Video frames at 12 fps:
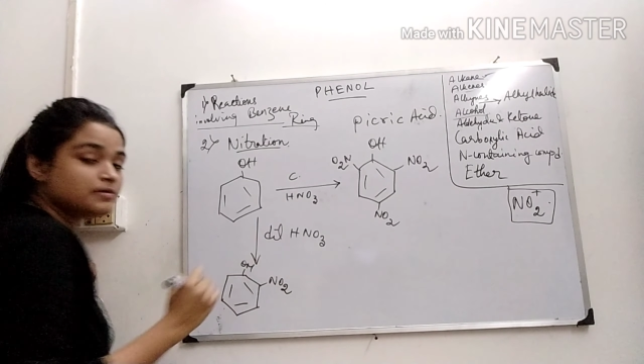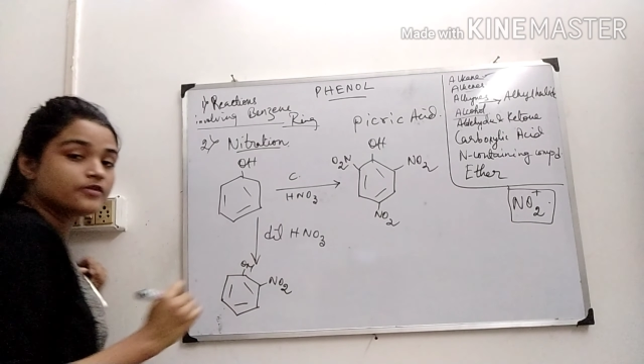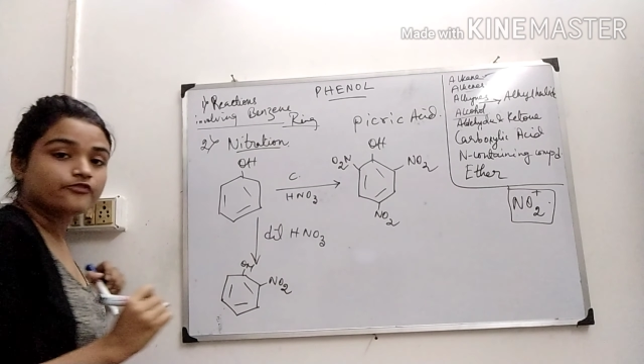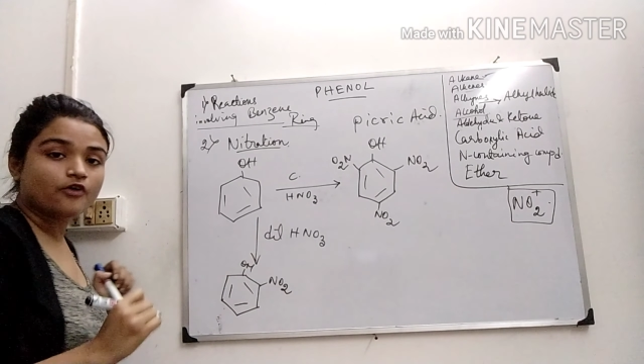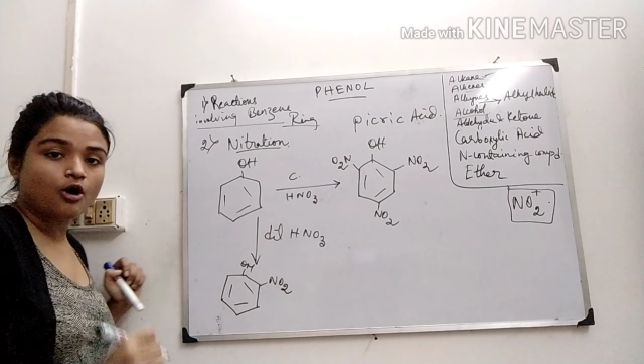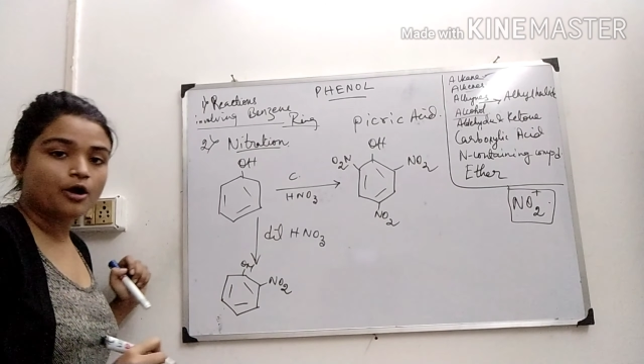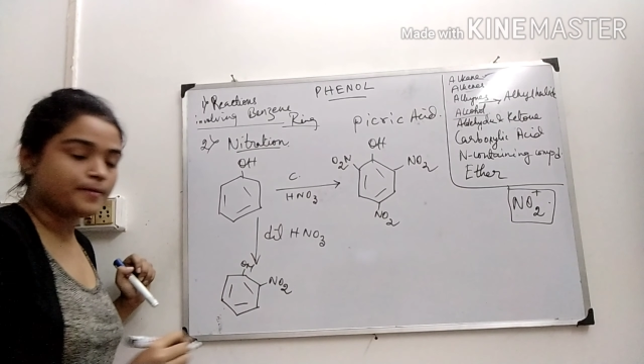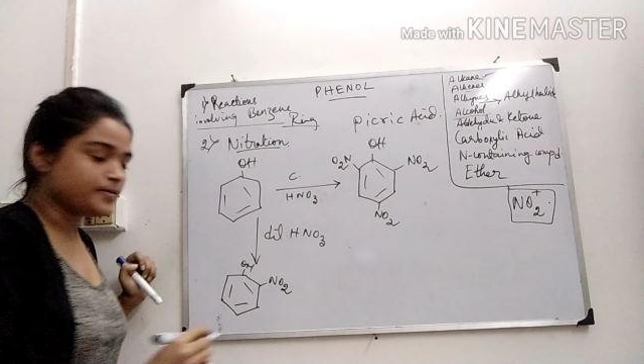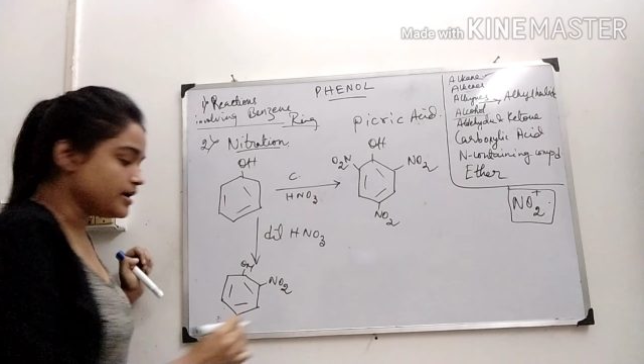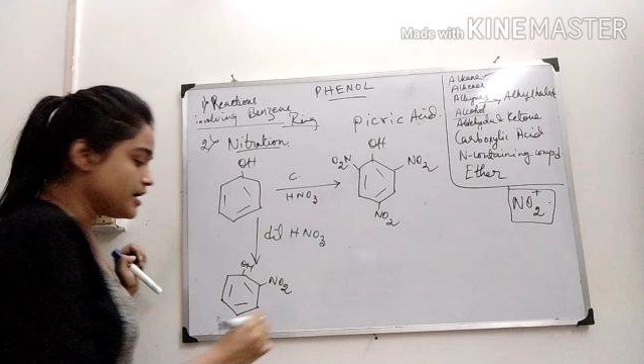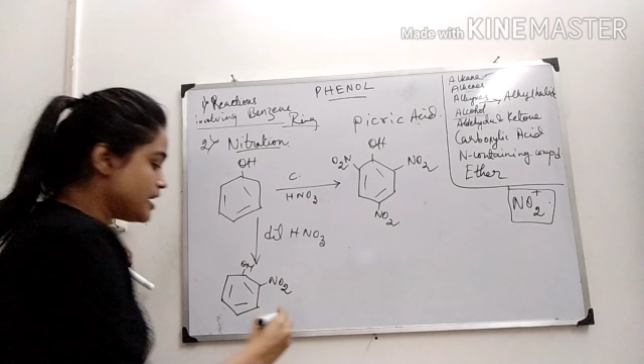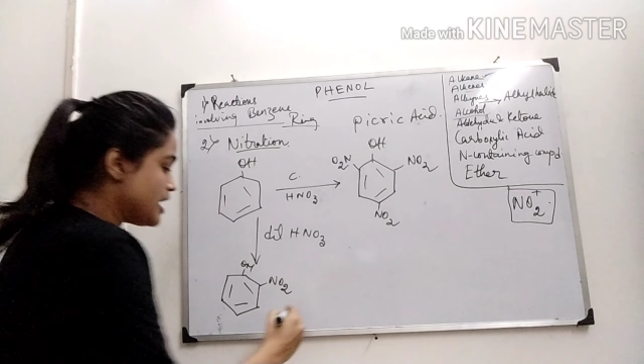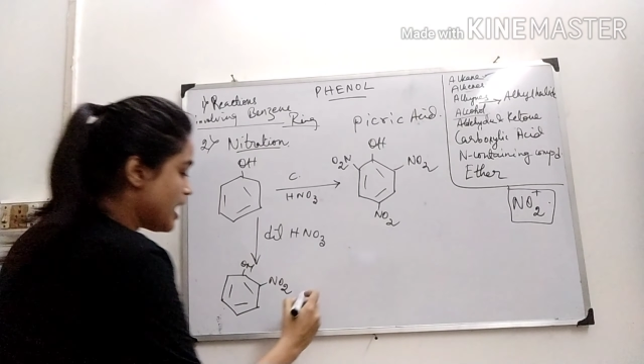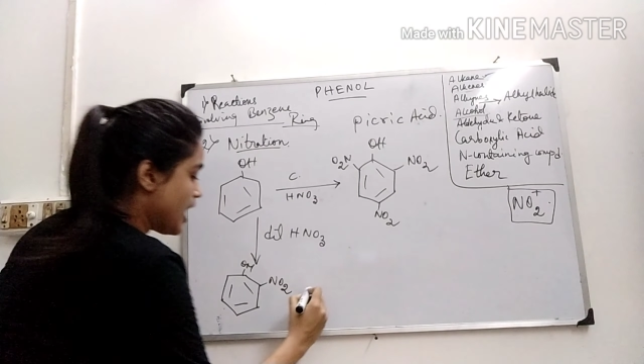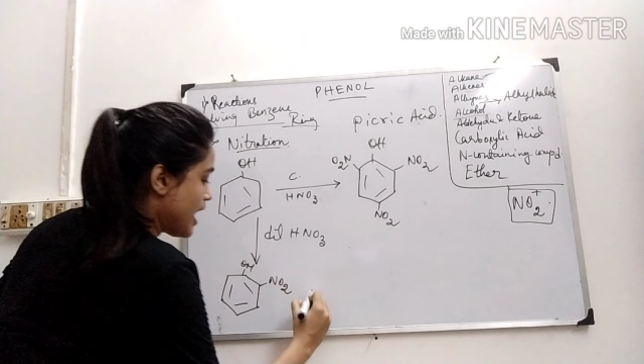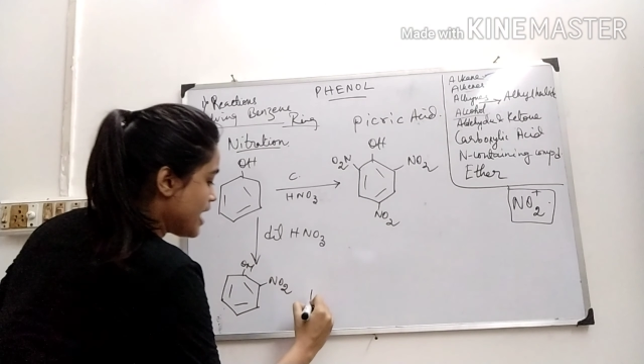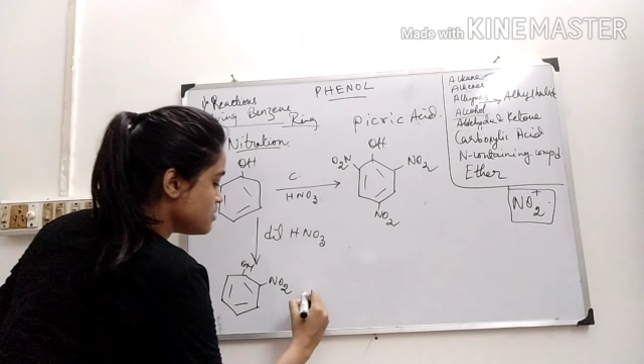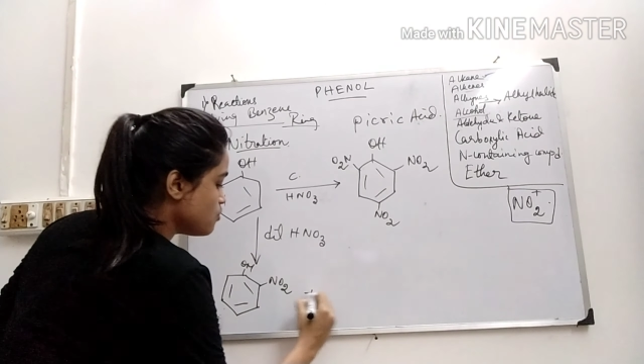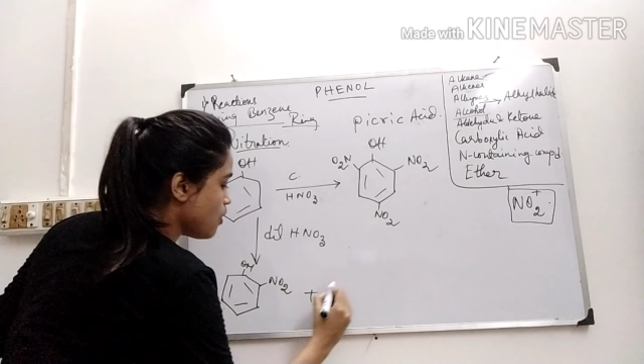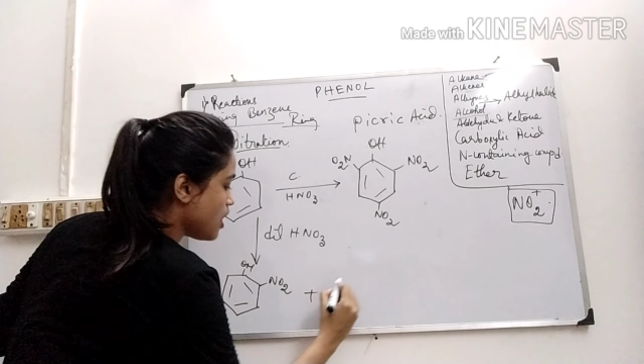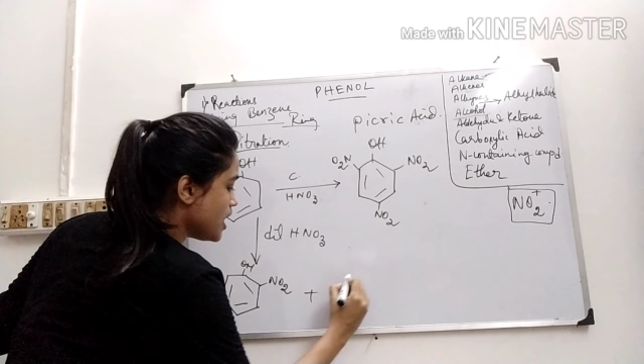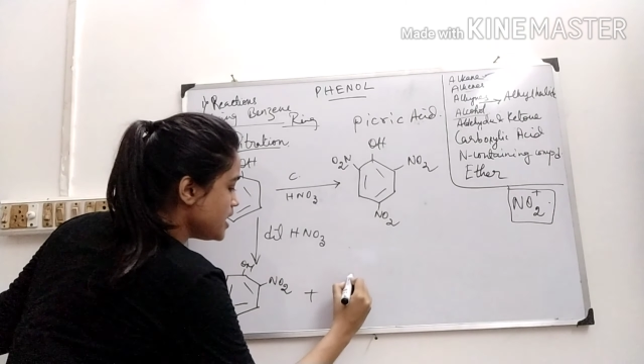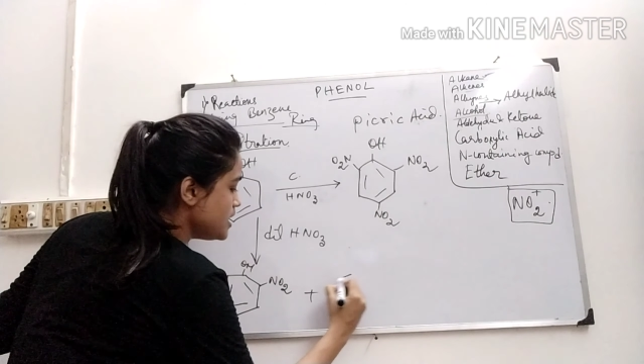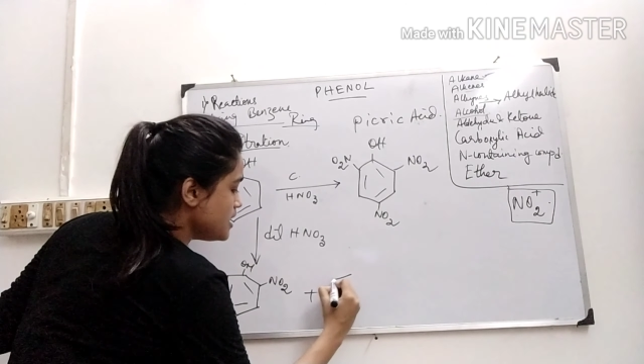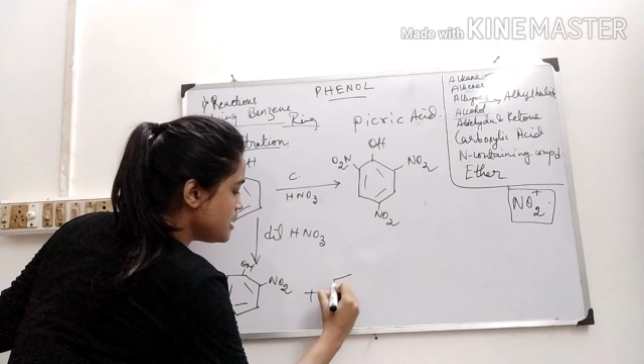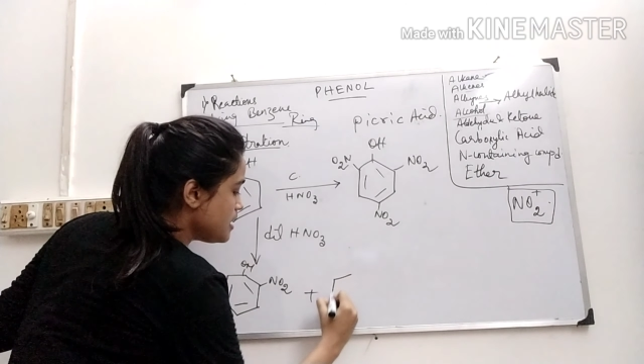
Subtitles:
be 4 and one